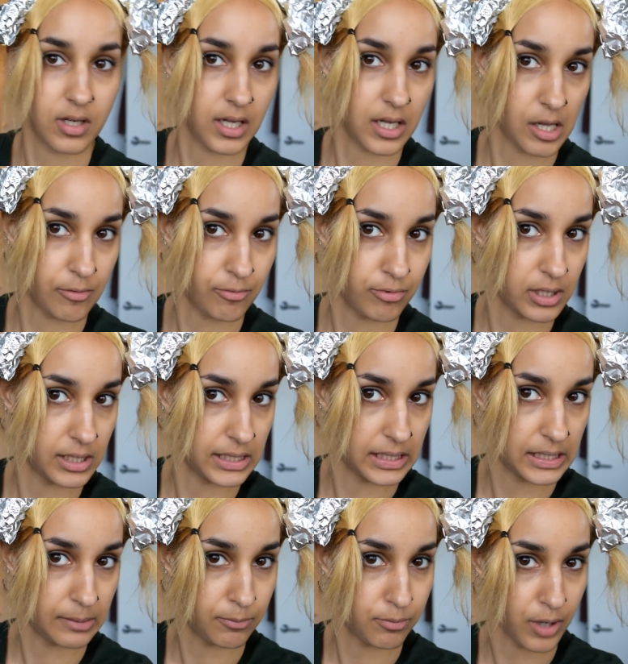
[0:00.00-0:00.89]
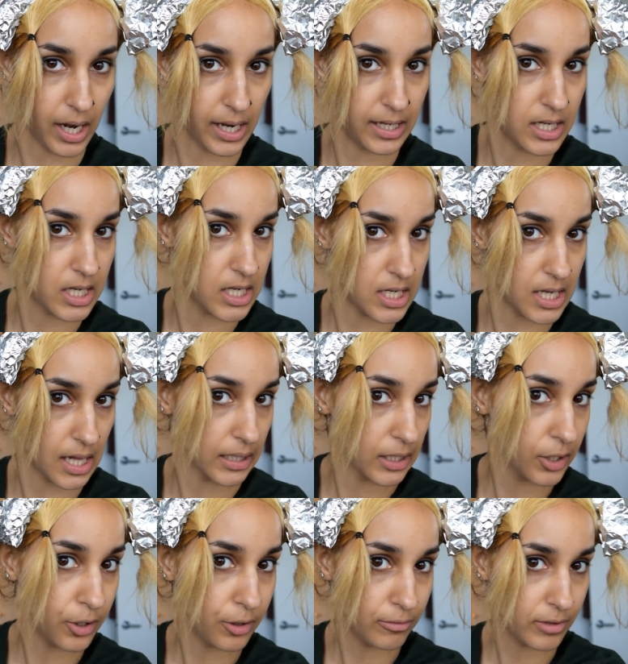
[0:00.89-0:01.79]
a really bright
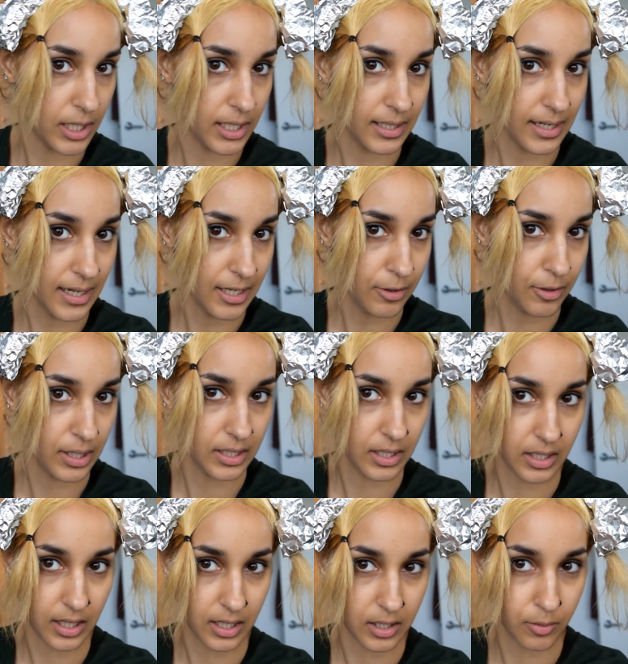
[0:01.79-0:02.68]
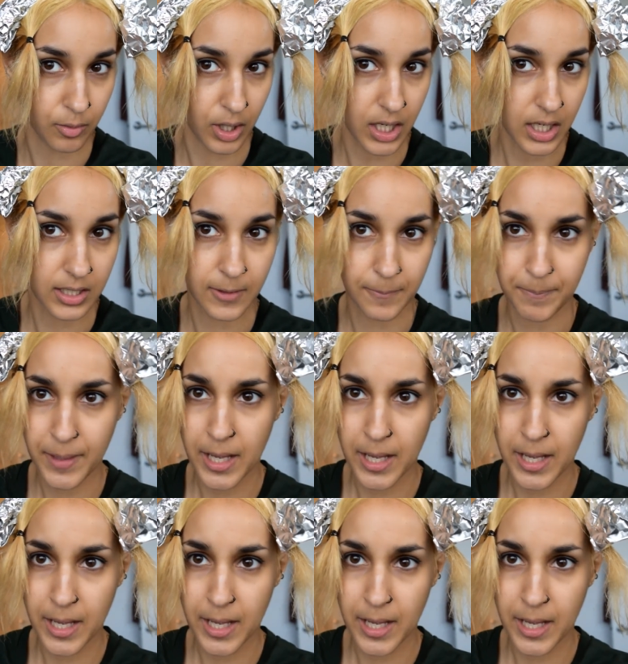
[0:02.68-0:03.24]
yellow right now, and it kind of worked.